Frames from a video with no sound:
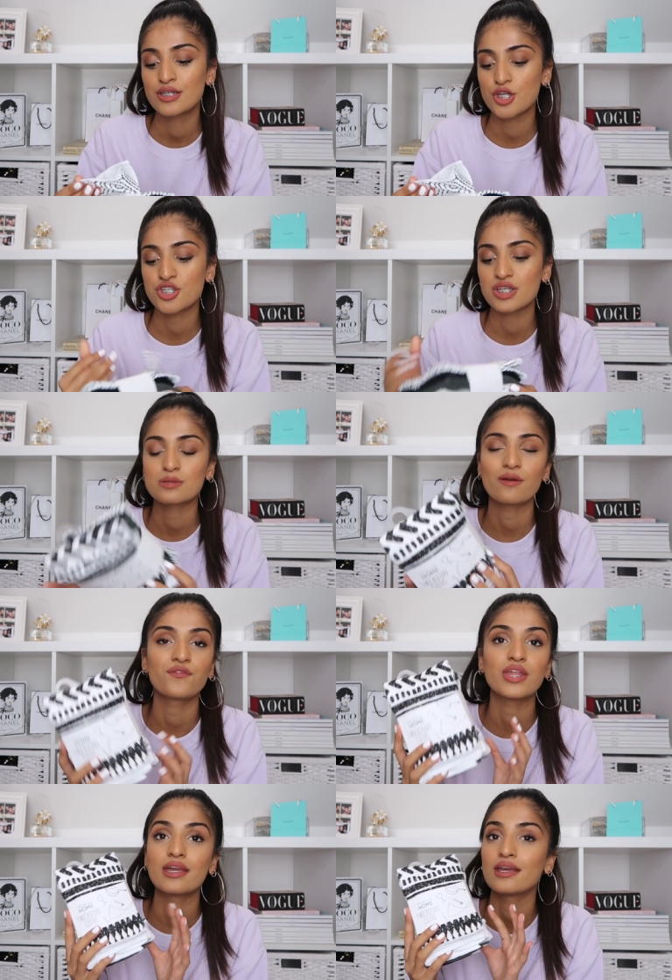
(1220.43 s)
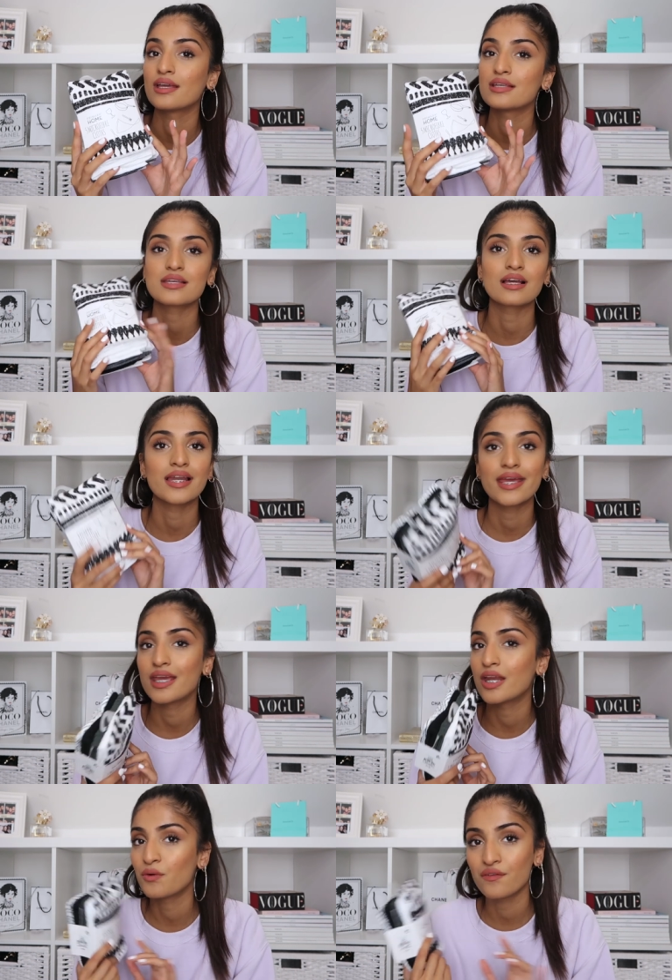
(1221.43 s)
dishes with these,
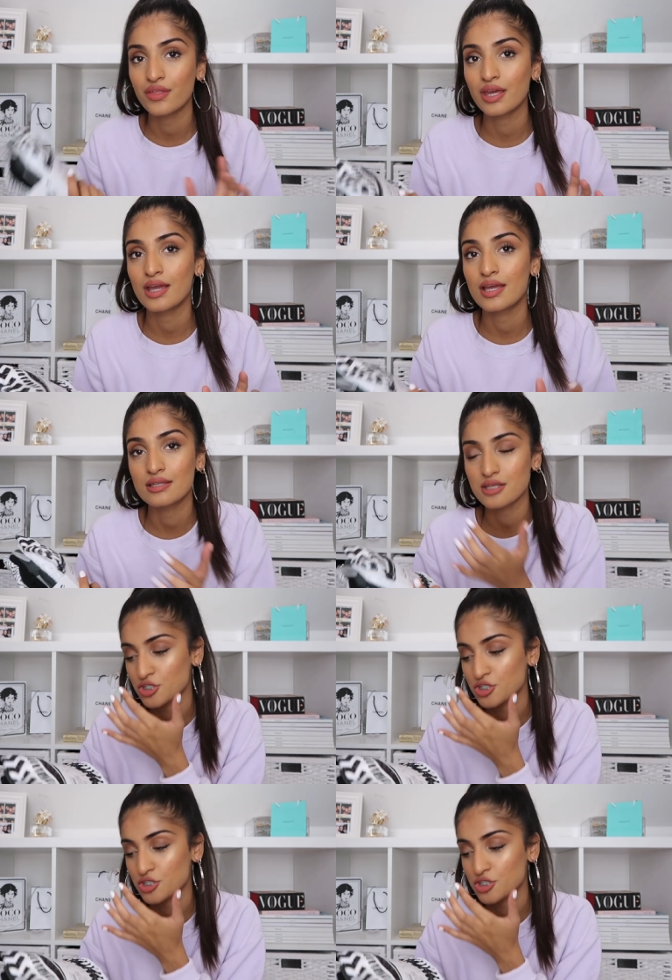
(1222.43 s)
clean with these.